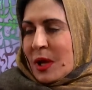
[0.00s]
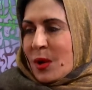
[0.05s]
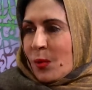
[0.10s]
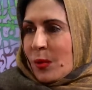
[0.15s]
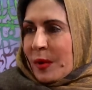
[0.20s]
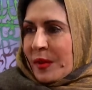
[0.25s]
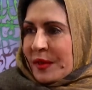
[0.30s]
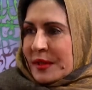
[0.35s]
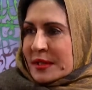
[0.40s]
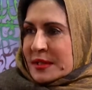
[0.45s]

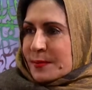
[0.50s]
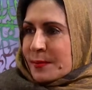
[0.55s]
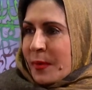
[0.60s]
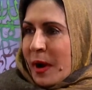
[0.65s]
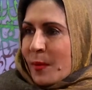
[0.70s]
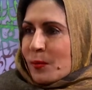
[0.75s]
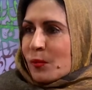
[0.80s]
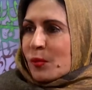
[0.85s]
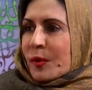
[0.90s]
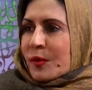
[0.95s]
Whether it's
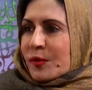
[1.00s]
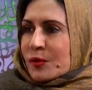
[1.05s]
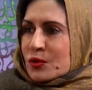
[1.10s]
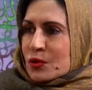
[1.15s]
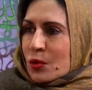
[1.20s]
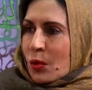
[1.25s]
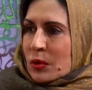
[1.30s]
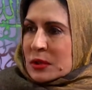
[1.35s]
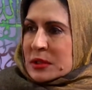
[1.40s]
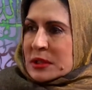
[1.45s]
mom with
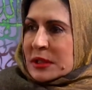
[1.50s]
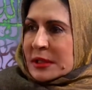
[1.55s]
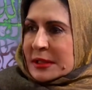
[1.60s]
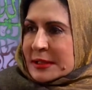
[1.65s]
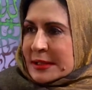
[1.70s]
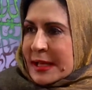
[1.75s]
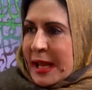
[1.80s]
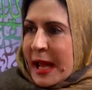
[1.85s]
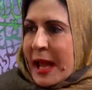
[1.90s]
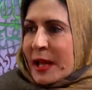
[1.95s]
daughter,
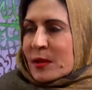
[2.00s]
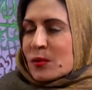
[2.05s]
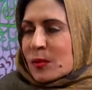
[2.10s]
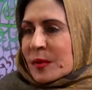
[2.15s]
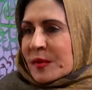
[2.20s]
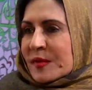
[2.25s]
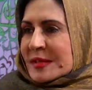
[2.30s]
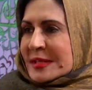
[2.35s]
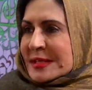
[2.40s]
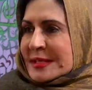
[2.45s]
yes. dad
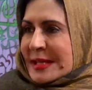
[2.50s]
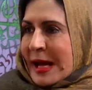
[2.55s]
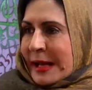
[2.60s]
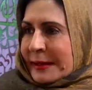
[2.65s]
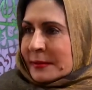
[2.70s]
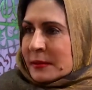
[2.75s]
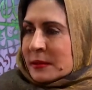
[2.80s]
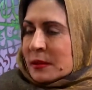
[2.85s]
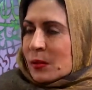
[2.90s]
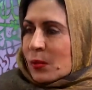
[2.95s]
with
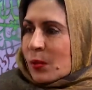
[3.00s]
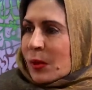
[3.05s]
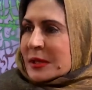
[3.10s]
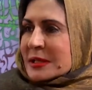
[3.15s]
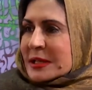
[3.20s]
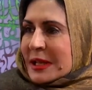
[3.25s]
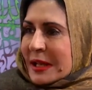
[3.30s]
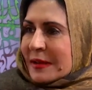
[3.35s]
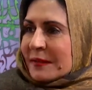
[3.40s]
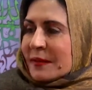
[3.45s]
son,
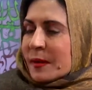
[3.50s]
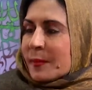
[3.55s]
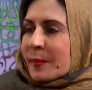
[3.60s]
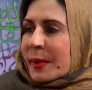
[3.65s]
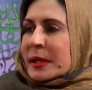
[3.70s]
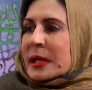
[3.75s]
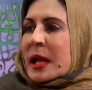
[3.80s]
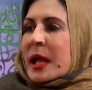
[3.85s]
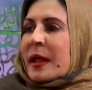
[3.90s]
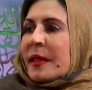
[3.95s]
whatever,
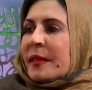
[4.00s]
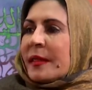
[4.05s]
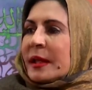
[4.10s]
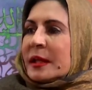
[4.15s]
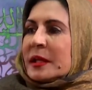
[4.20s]
but they